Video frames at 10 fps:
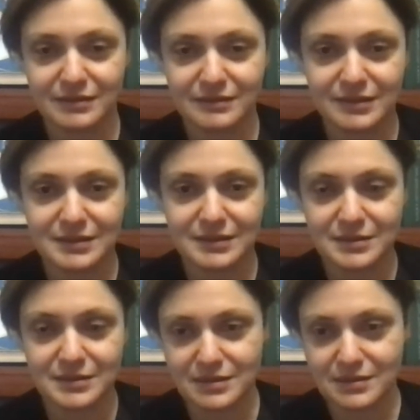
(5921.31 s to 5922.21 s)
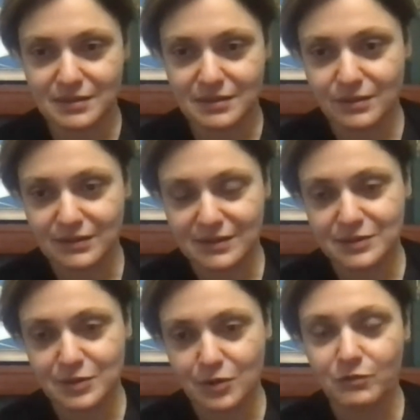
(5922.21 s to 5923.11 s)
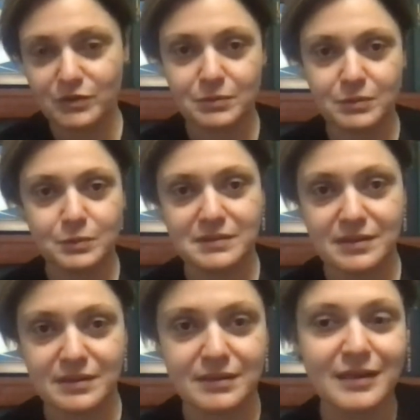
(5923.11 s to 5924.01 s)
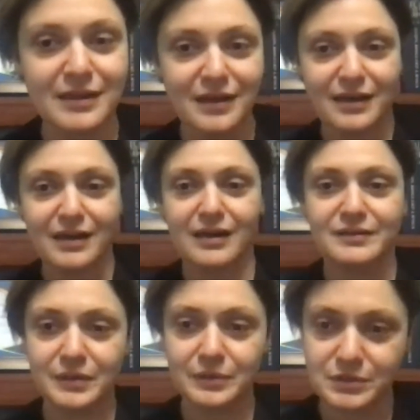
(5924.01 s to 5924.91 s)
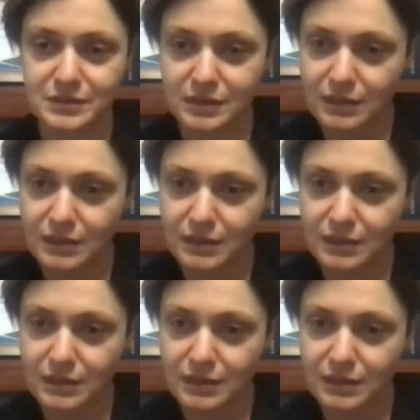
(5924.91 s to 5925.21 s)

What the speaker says: this is it is over with those